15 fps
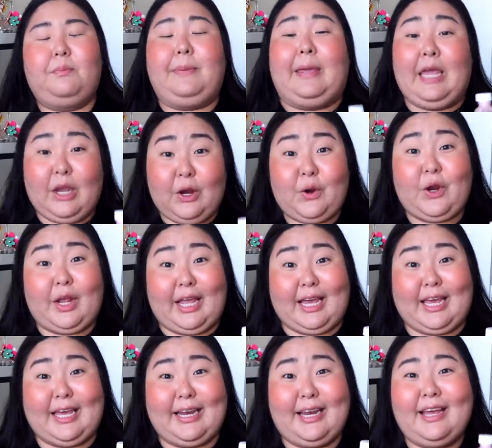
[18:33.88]

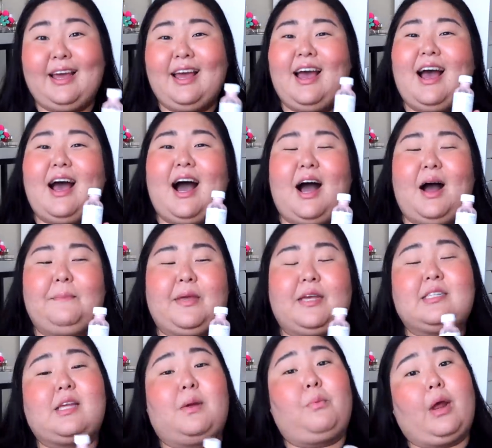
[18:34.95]
period.
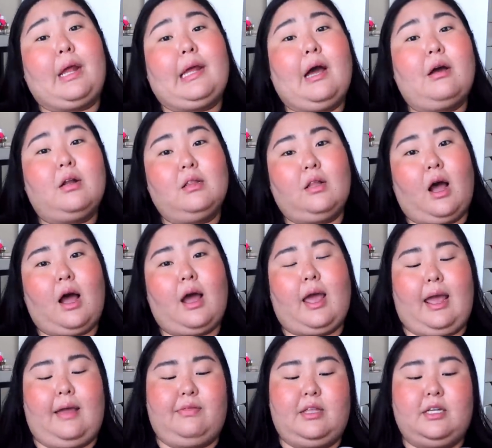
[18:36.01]
Because I break out a lot
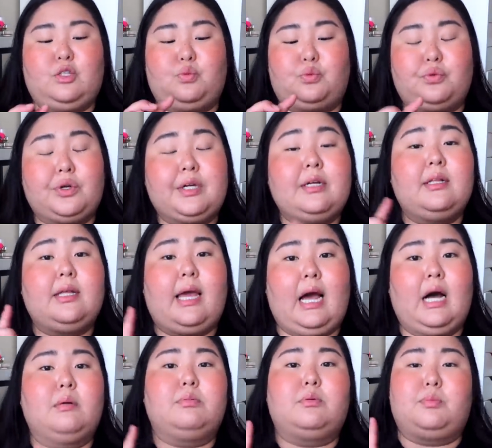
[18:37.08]
and this really
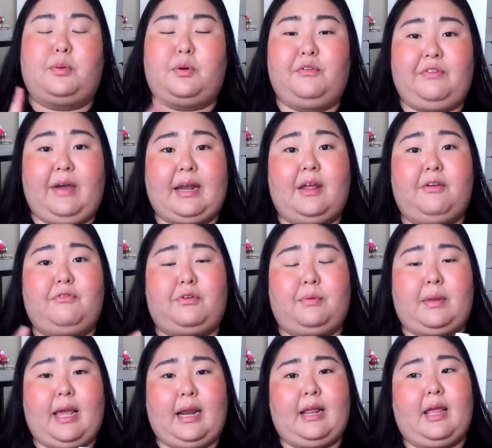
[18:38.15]
helps prevent it
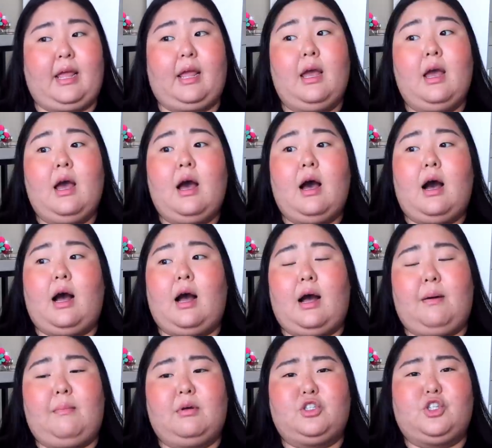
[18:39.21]
from getting
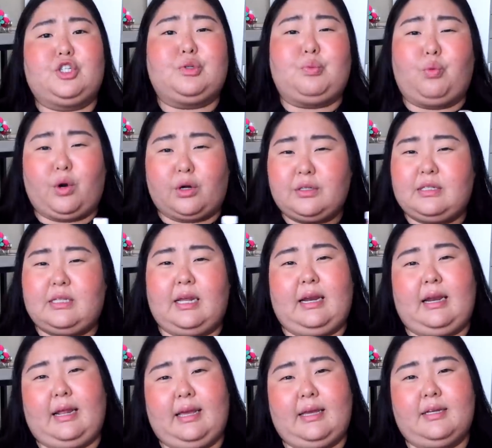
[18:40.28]
just worse than
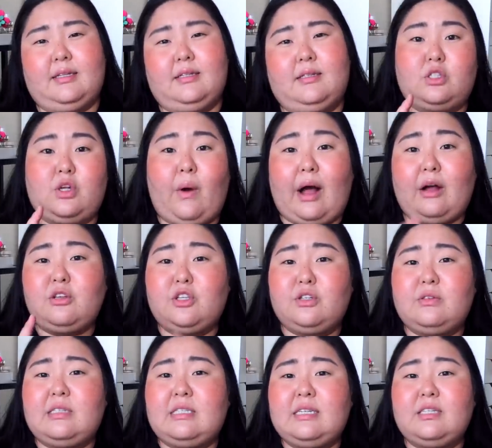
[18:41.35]
it is. So I'll
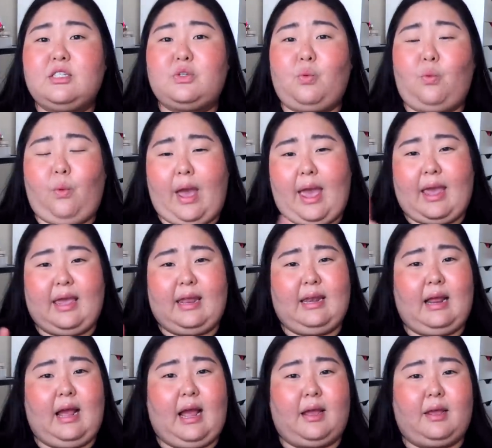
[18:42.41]
use this when
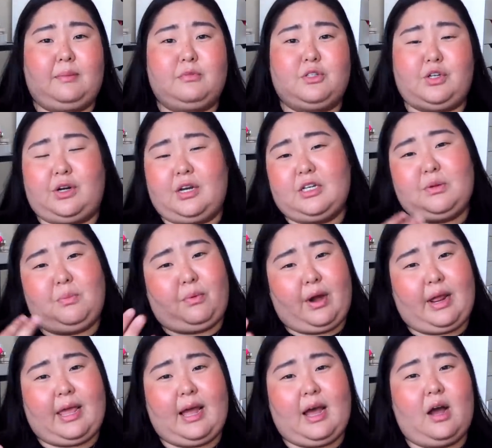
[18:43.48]
I'm starting to
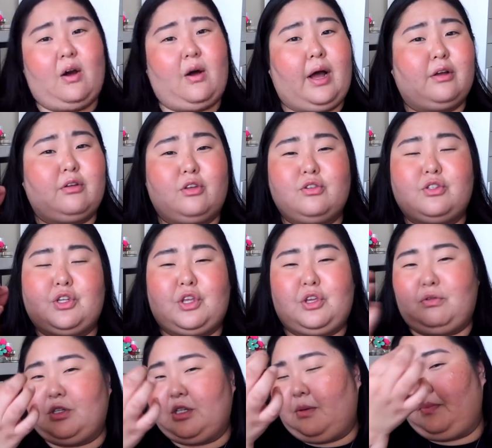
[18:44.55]
break out. I'll use a
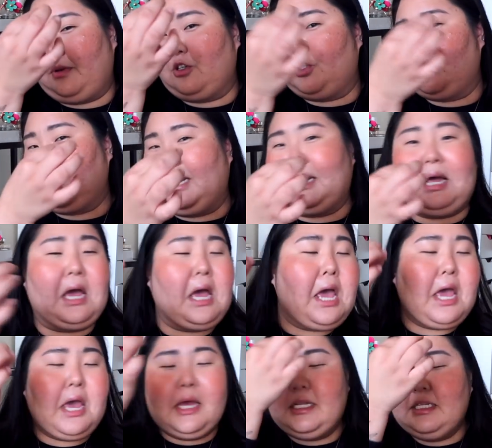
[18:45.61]
Q-tip and just kind of
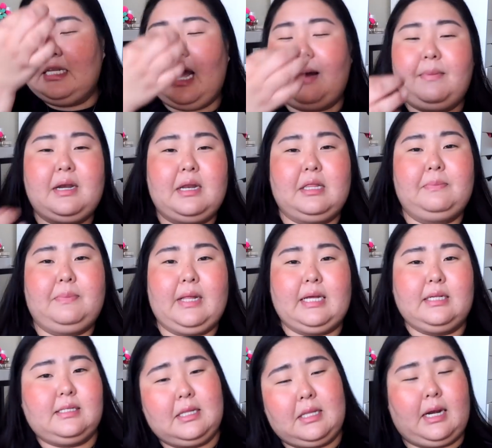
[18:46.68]
dab it in the
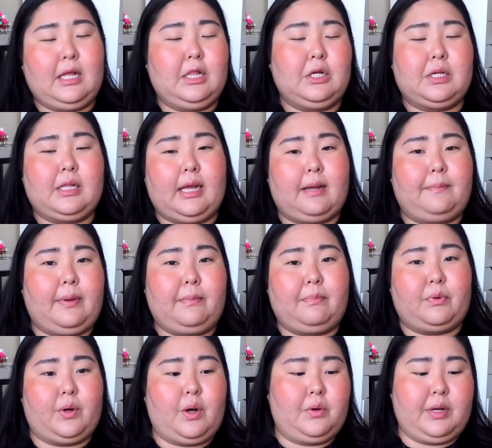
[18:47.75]
place and then I look like a
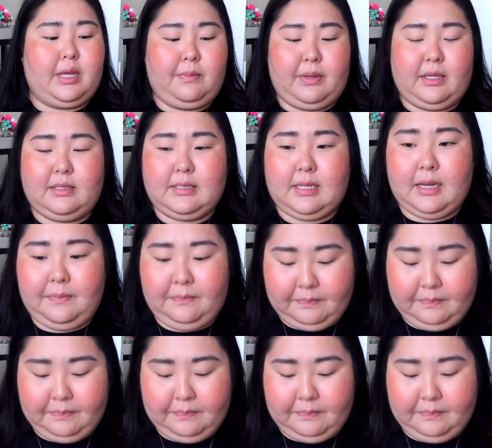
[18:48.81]
pepperoni pizza.